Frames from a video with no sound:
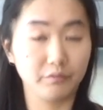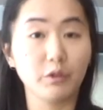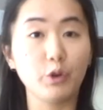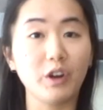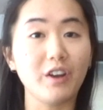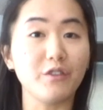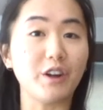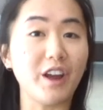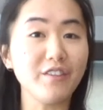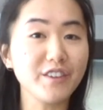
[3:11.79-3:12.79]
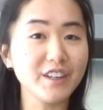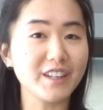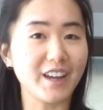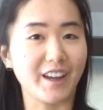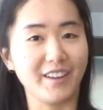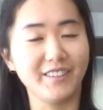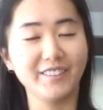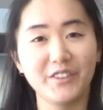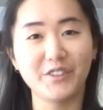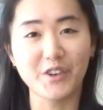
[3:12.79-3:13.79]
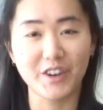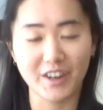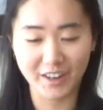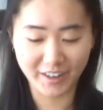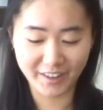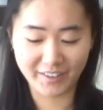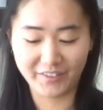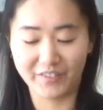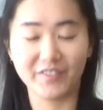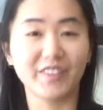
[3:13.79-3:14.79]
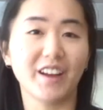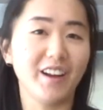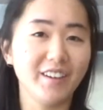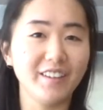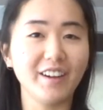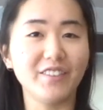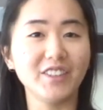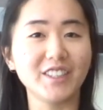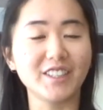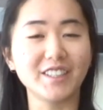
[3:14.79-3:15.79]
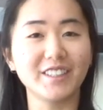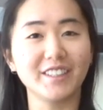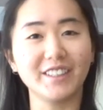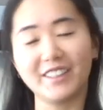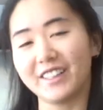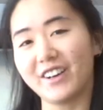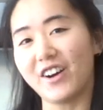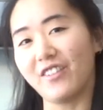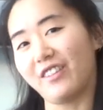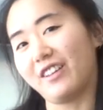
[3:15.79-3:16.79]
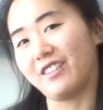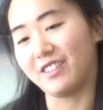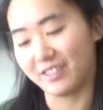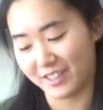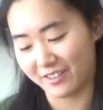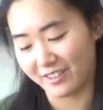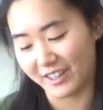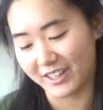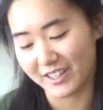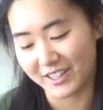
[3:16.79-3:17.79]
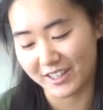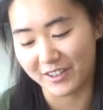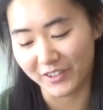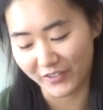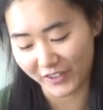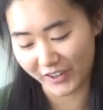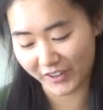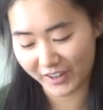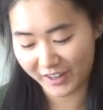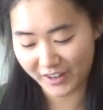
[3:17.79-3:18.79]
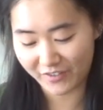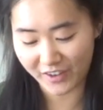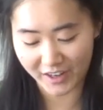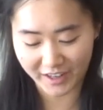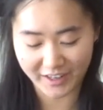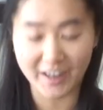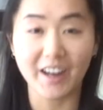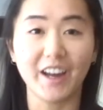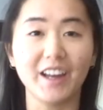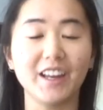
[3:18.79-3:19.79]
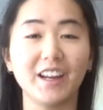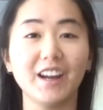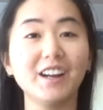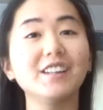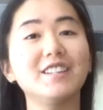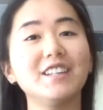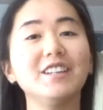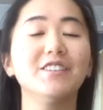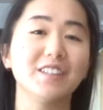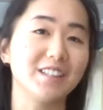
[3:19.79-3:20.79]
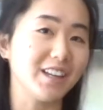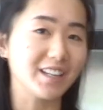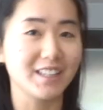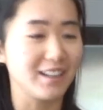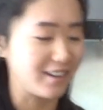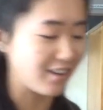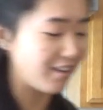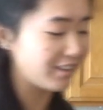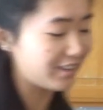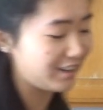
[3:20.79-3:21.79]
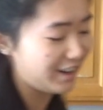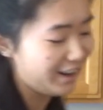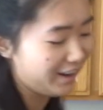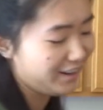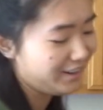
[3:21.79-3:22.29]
You can have one every day for, I don't know how much coffee you use in relation to cold brew, but I can guarantee you it's less than $1 a day.